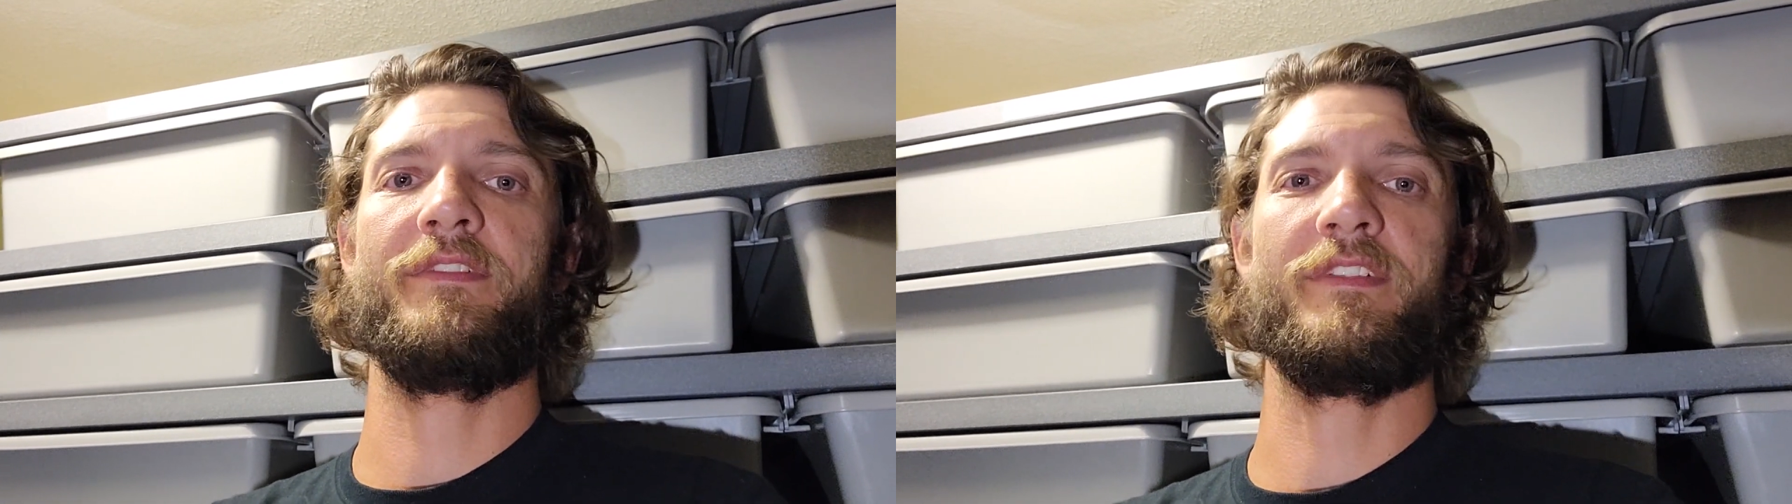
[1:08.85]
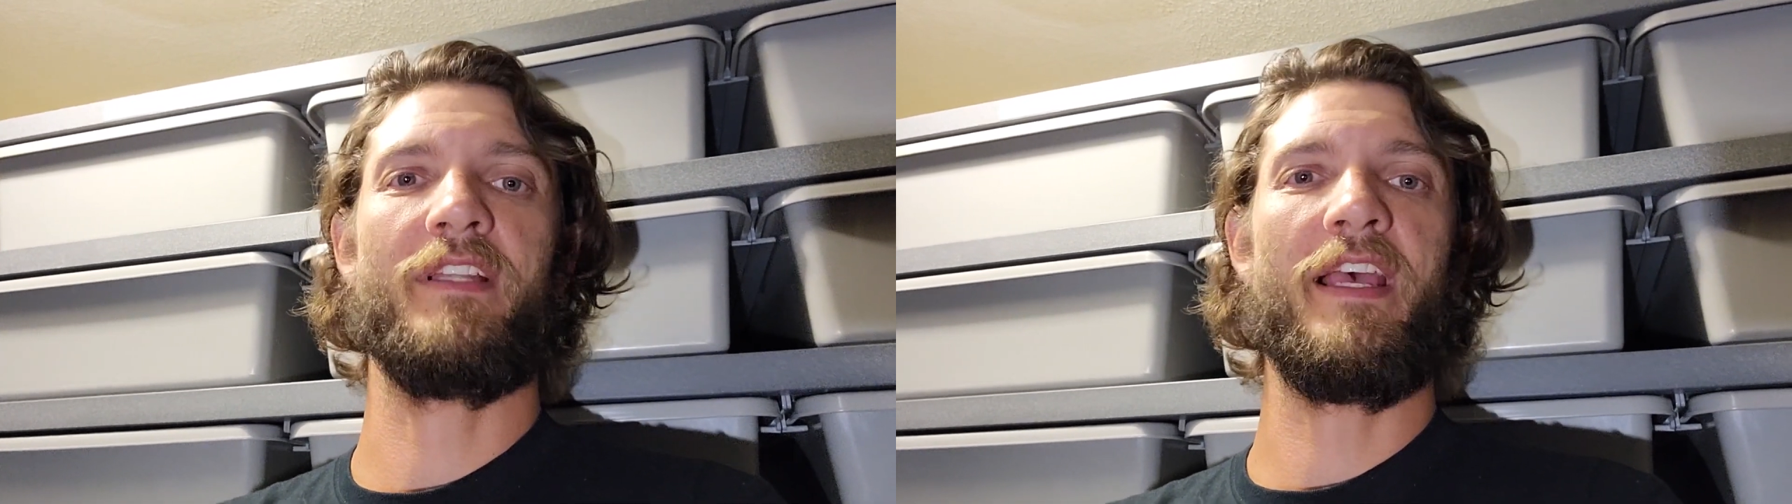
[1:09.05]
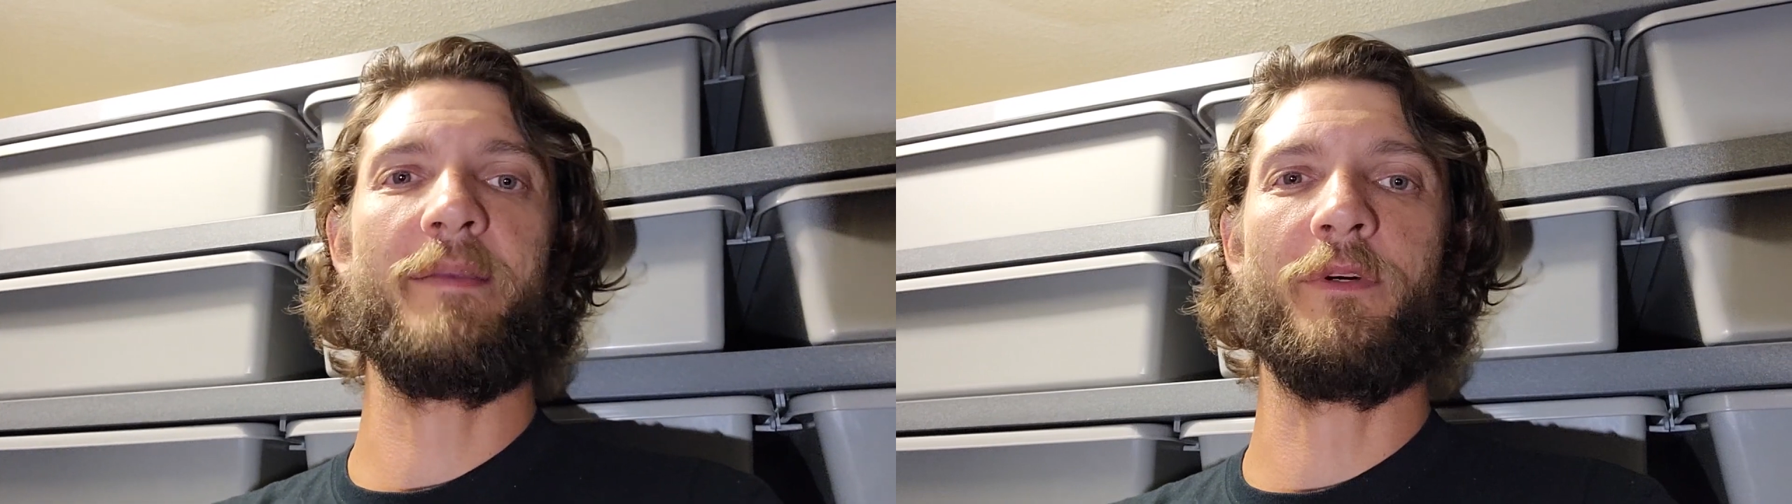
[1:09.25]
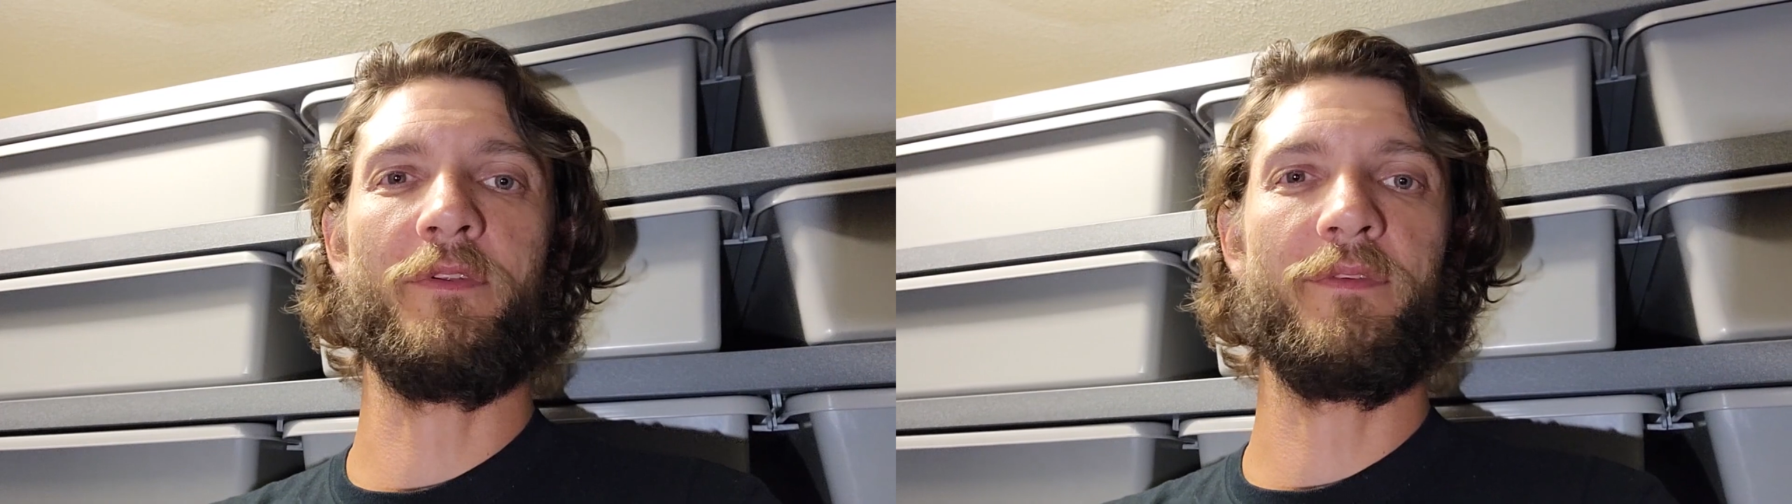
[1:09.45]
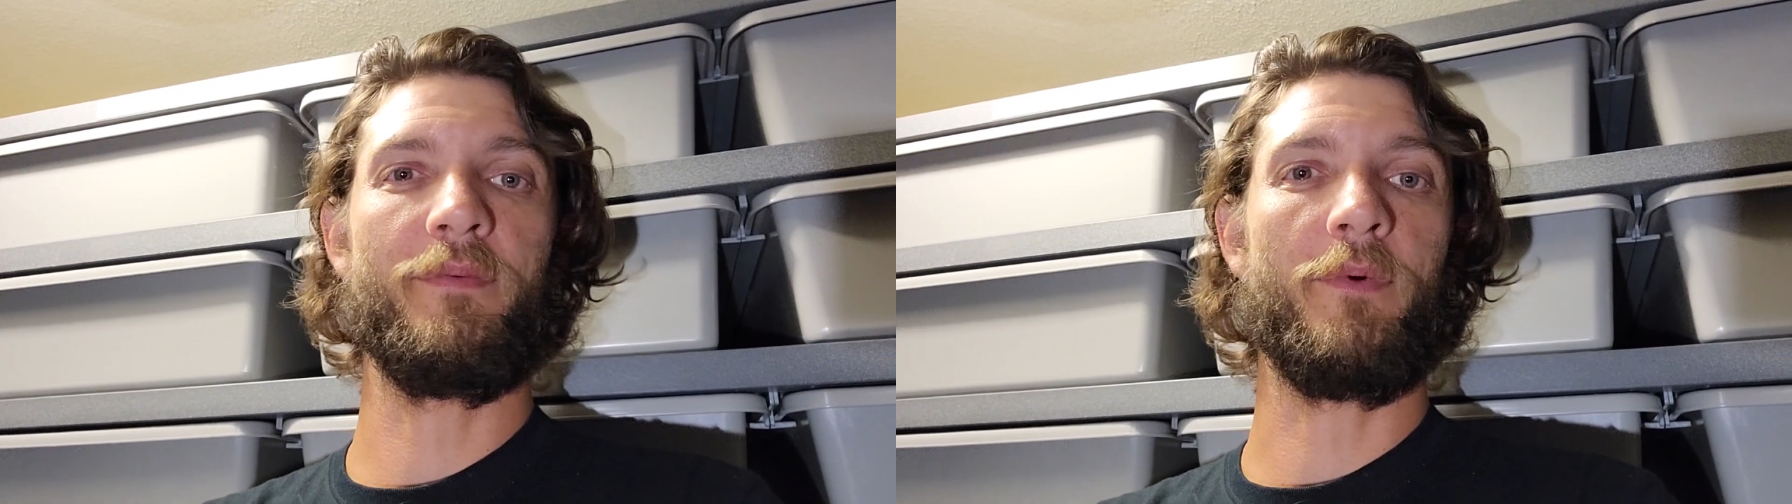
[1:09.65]

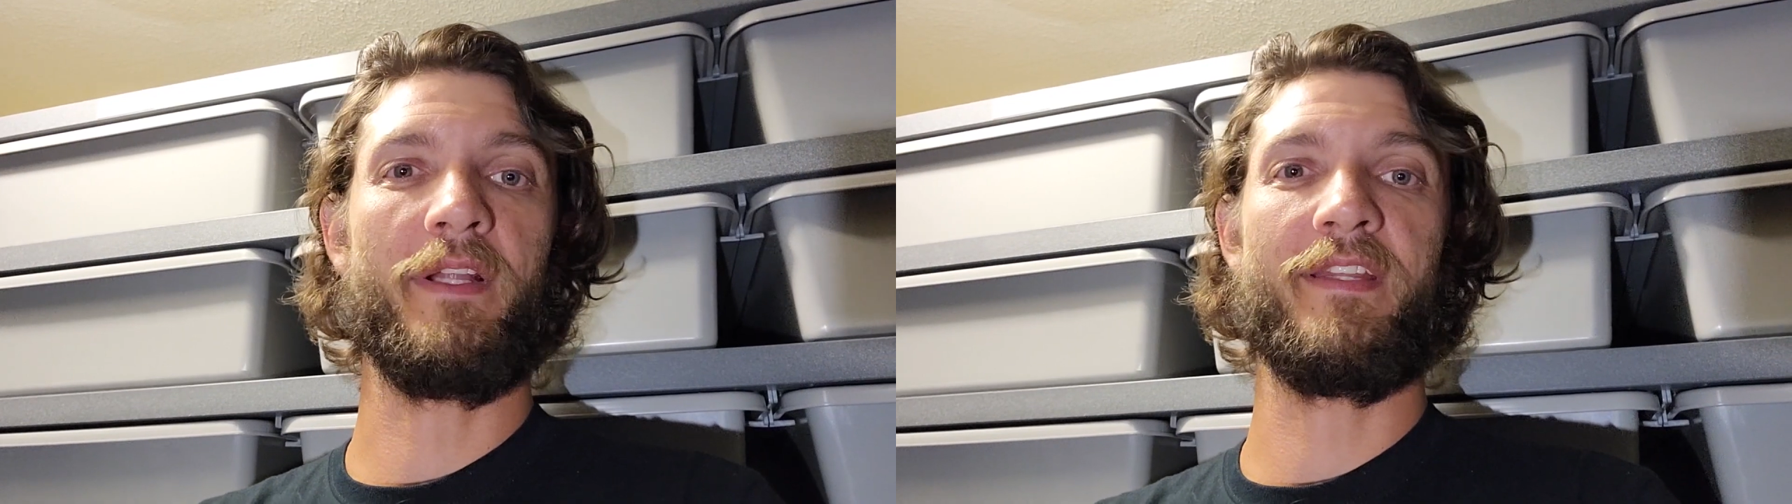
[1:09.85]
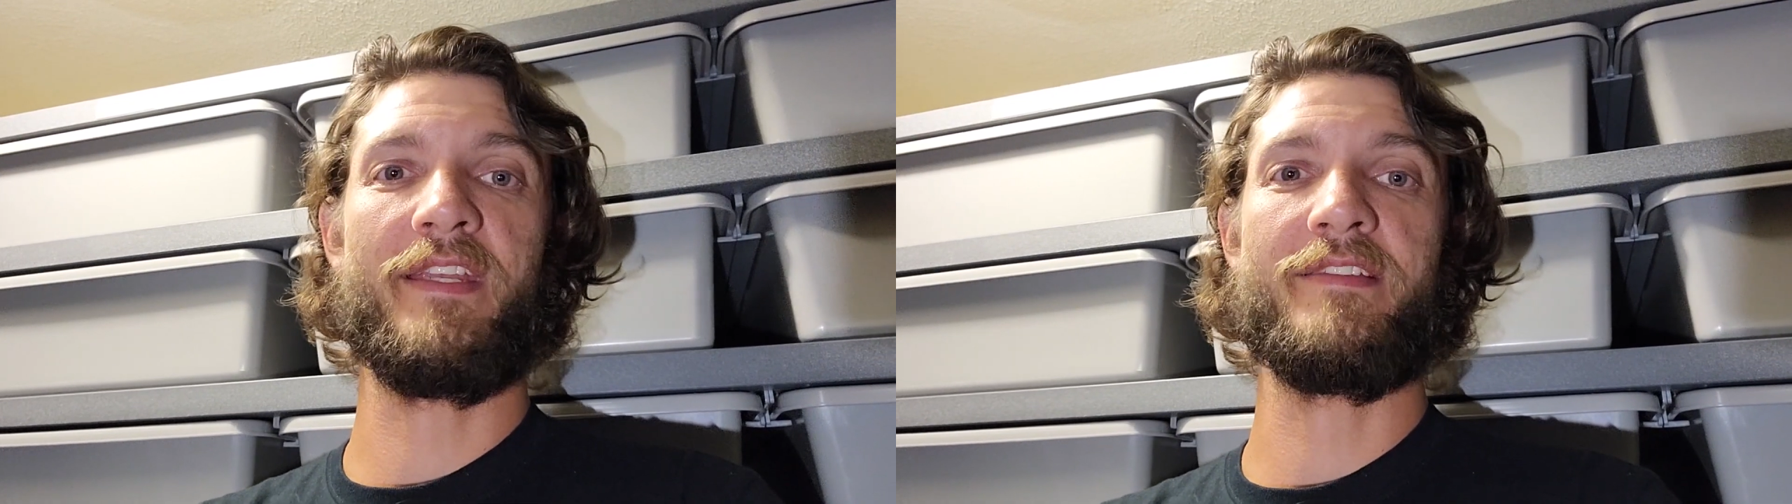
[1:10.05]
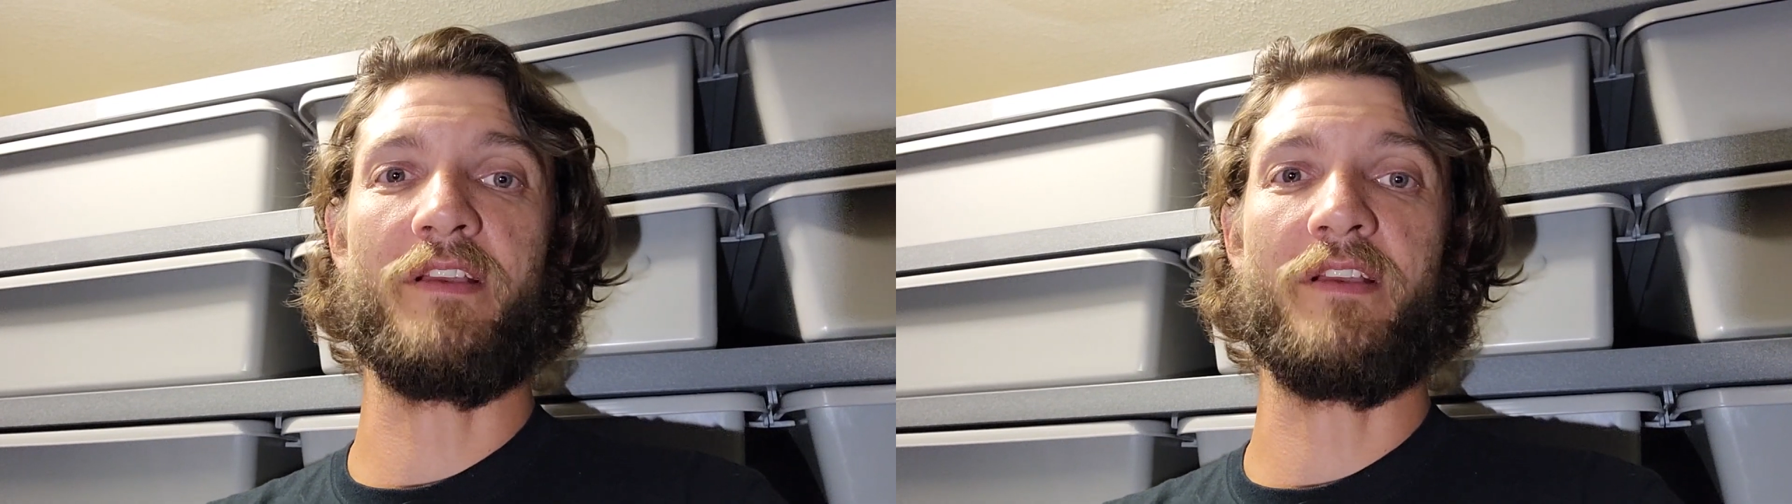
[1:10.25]
labeled what these